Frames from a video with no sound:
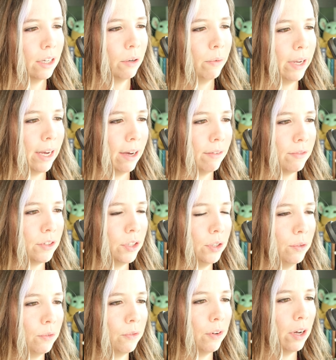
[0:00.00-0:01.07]
We have
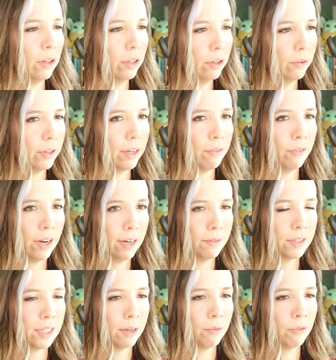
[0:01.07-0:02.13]
to follow that
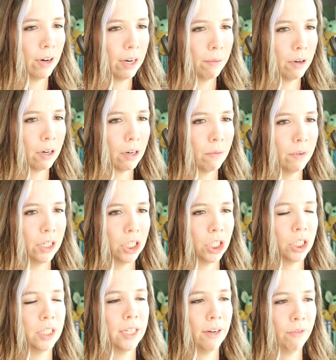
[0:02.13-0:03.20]
5-step framework,
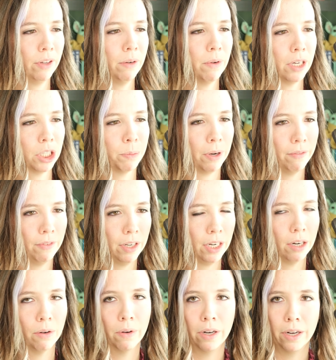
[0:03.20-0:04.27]
which definitely watch my
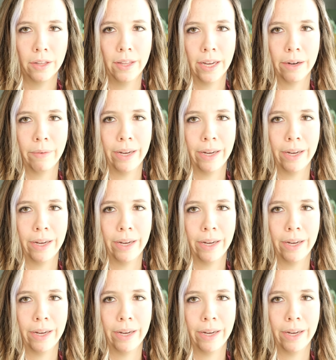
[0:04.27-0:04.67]
video on that.